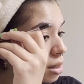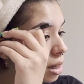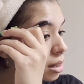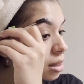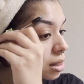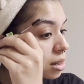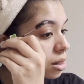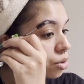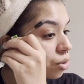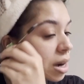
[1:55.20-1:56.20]
like cis
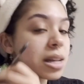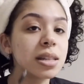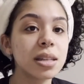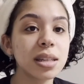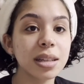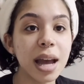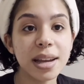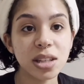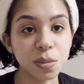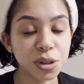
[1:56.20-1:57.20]
and trans
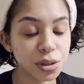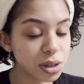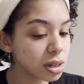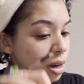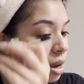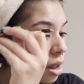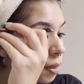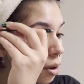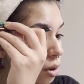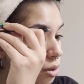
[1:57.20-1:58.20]
isomers.
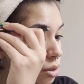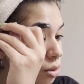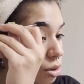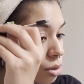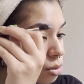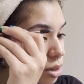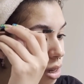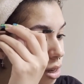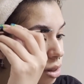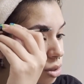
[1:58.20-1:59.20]
They're also used
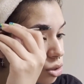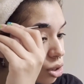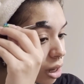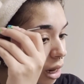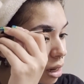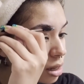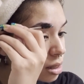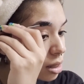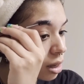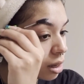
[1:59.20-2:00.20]
in
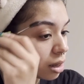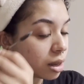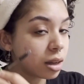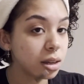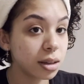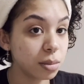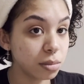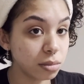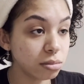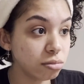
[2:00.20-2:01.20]
genetics
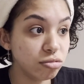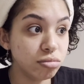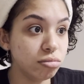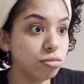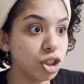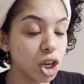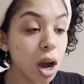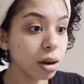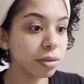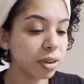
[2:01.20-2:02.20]
and
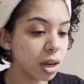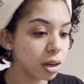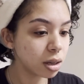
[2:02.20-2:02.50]
geography.